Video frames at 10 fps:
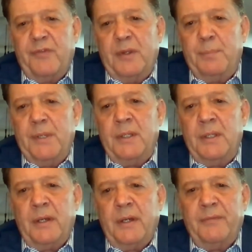
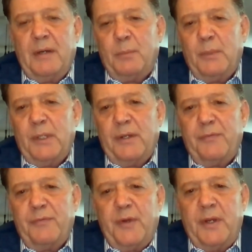VP of Government
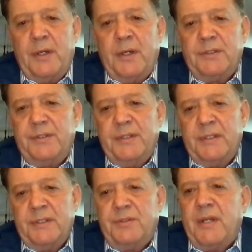Affairs, is
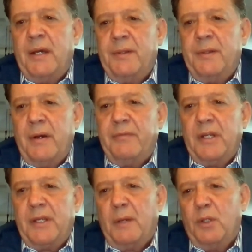down there every couple
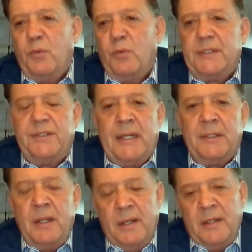of weeks, and